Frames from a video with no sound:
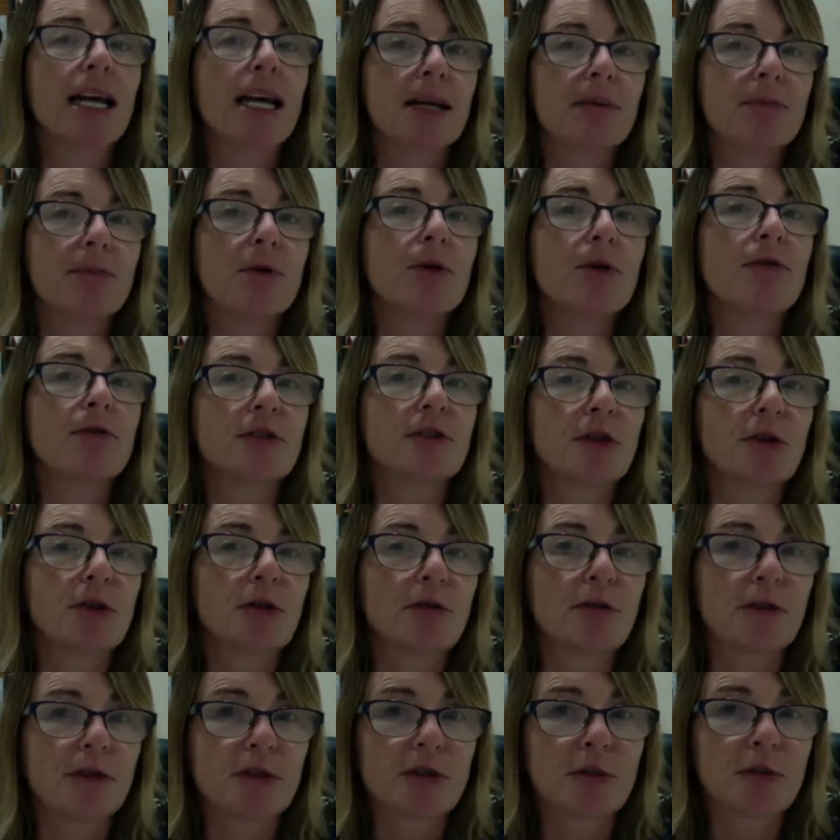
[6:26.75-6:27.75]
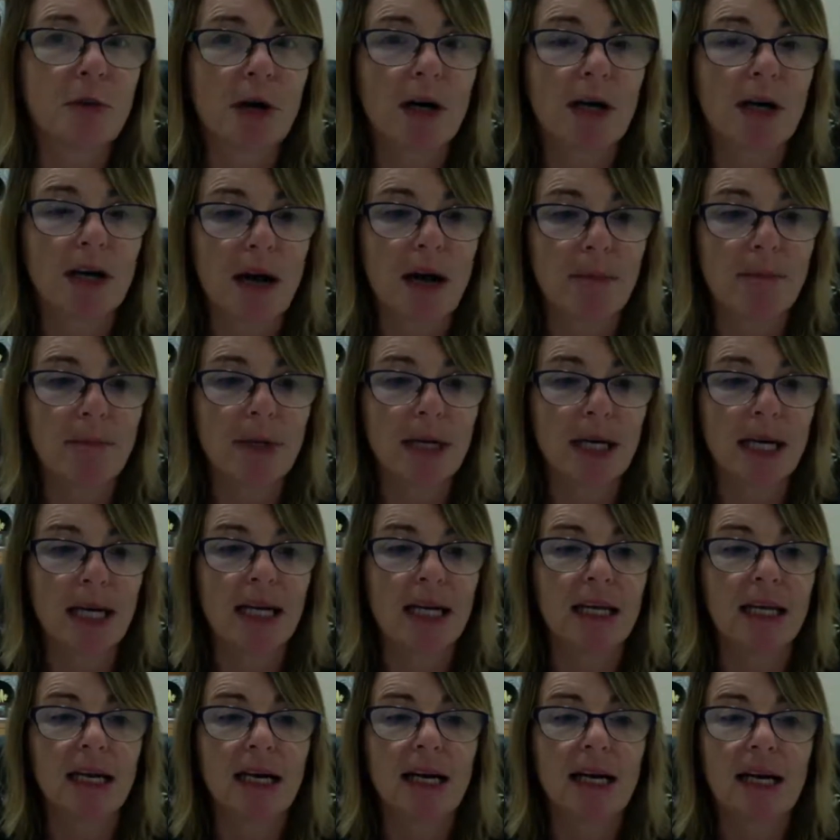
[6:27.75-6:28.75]
and he moved over to our
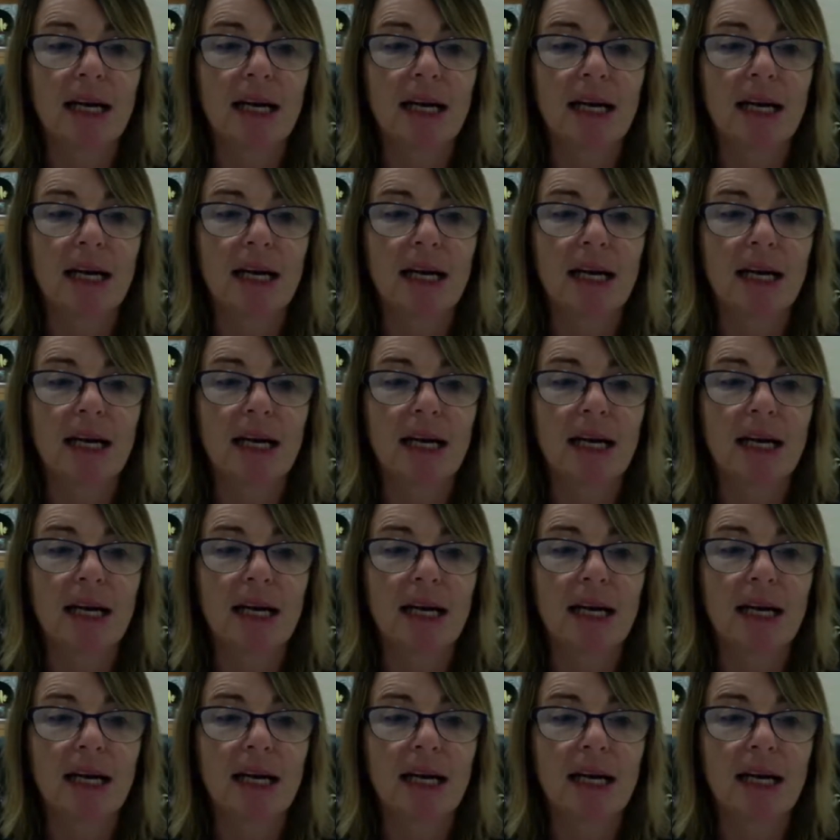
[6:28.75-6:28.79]
company.